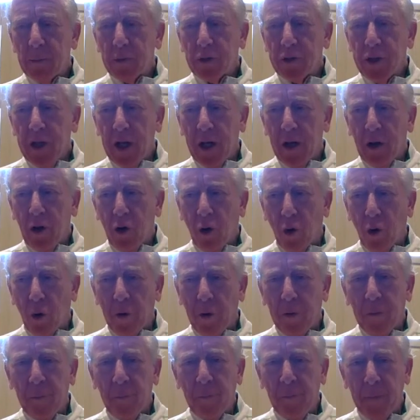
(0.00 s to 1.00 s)
was Dick
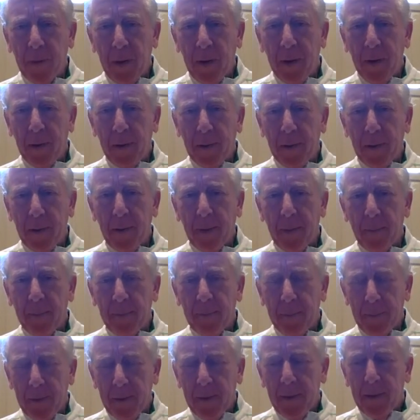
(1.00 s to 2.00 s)
Gordon, and
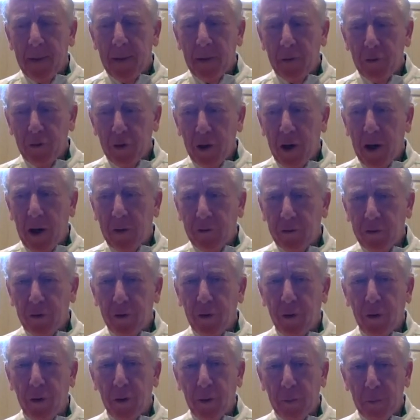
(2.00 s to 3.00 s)
he was an
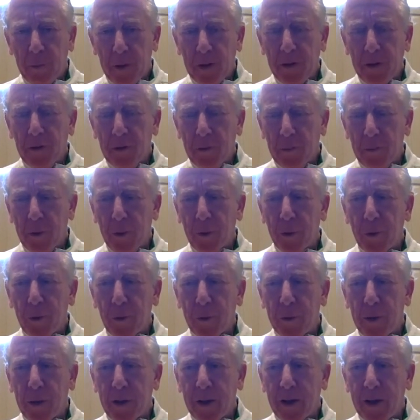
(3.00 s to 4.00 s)
astronaut. And
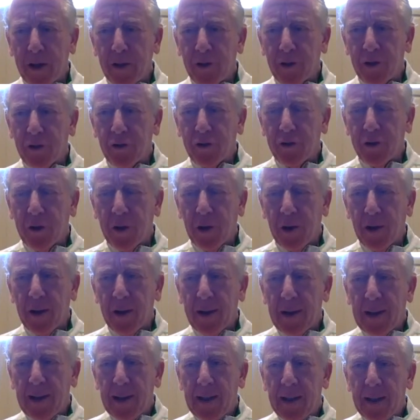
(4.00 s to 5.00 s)
he just
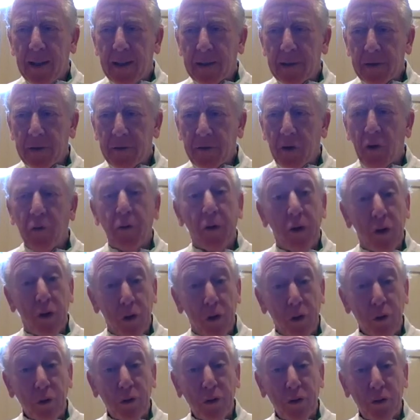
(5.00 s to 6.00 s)
he lived over in
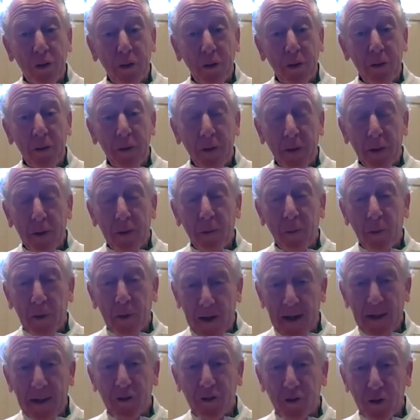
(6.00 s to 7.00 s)
Houston,
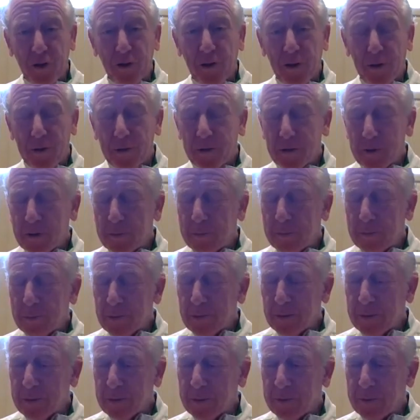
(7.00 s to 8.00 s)
where astronauts
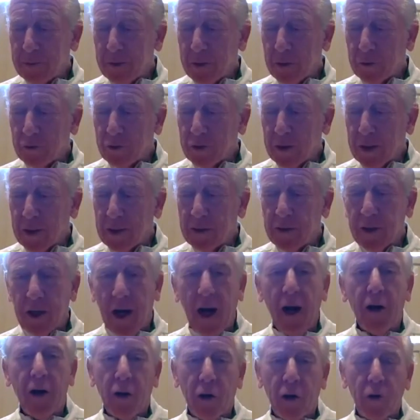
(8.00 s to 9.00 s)
lived in those days. And
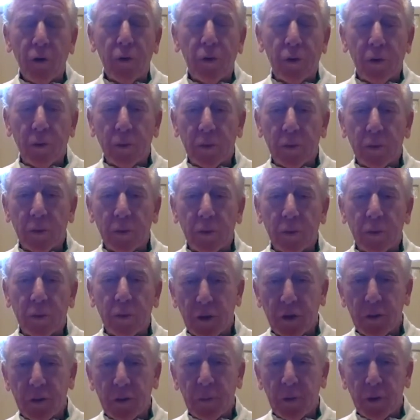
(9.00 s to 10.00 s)
our owner was
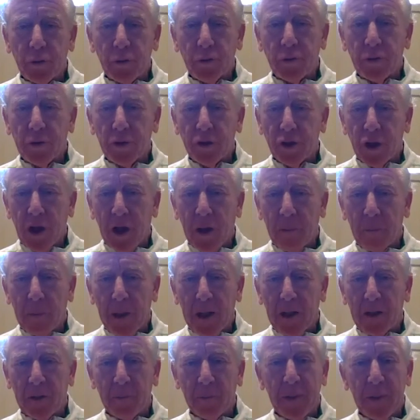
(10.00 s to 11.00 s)
from Houston, John
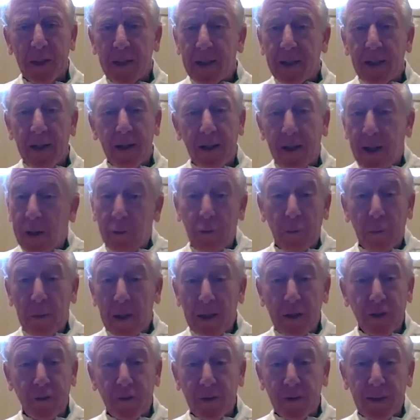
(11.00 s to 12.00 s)
Meekum, and they were
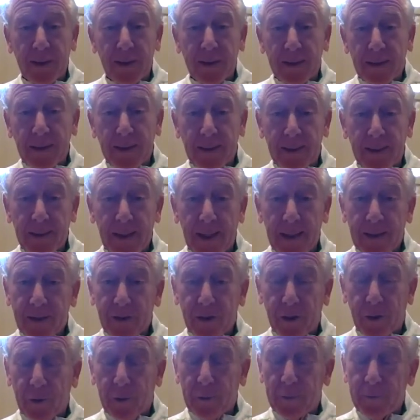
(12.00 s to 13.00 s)
best friends. And
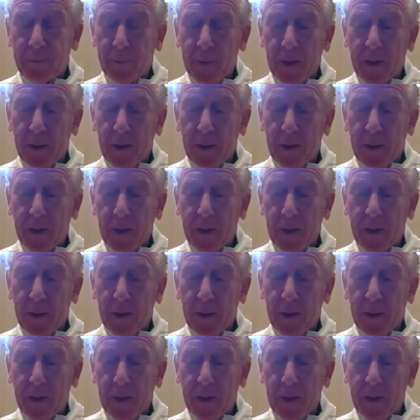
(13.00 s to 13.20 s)
so